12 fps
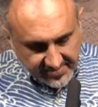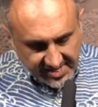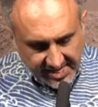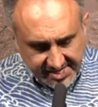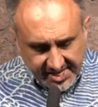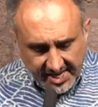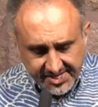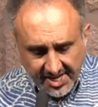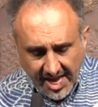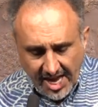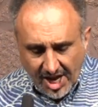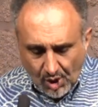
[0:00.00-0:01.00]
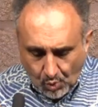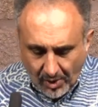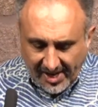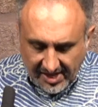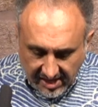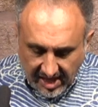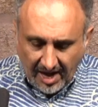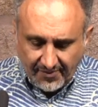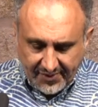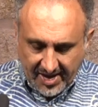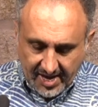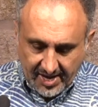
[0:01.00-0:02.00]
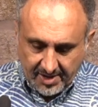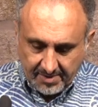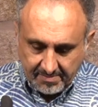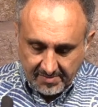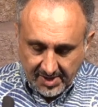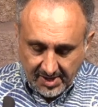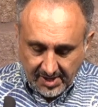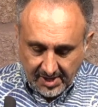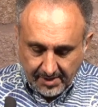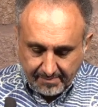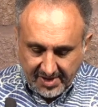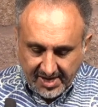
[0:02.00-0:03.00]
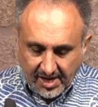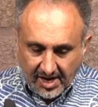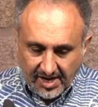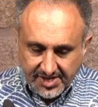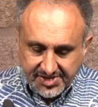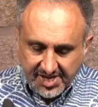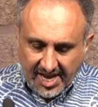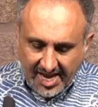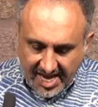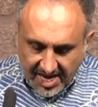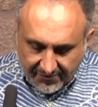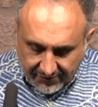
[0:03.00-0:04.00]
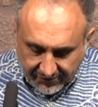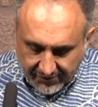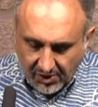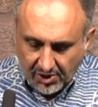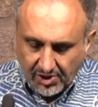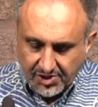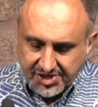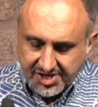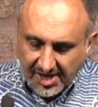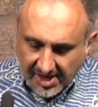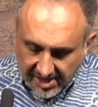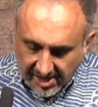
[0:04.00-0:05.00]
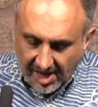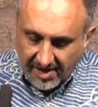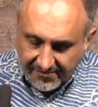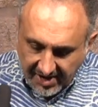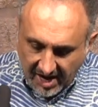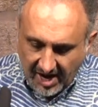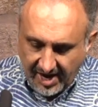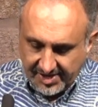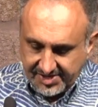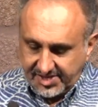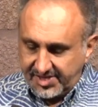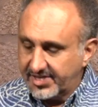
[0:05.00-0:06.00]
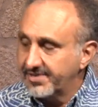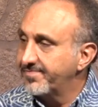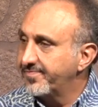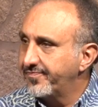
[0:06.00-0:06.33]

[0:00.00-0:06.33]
He says, We love him because he first loved us.